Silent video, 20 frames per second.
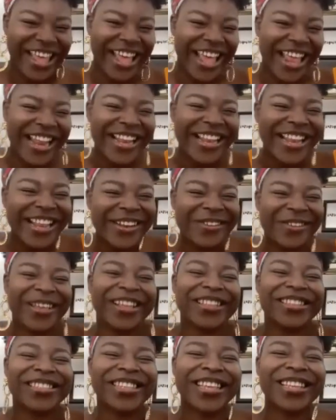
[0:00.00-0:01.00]
a little.
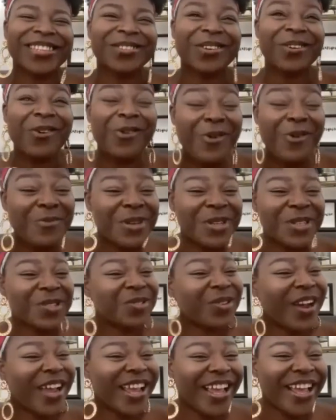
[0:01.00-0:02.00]
It's almost
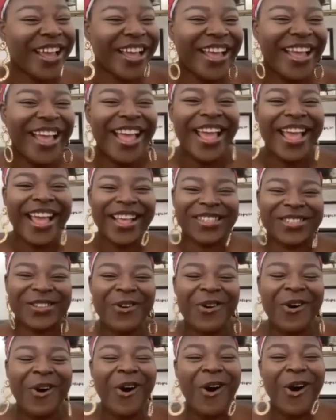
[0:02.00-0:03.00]
right.
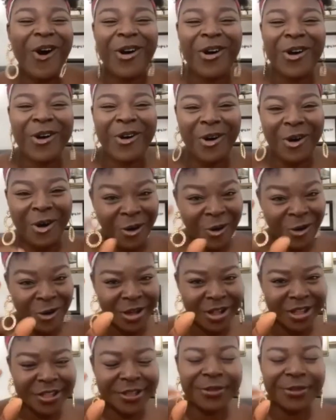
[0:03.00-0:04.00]
So oko,
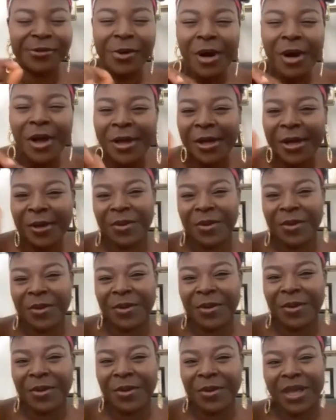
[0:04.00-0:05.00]
you are
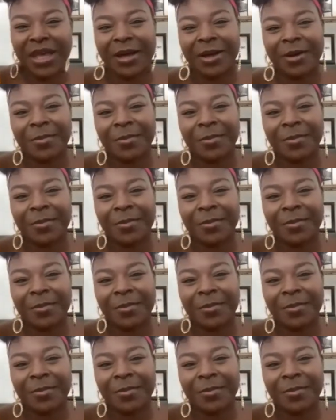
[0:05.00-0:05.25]
going up,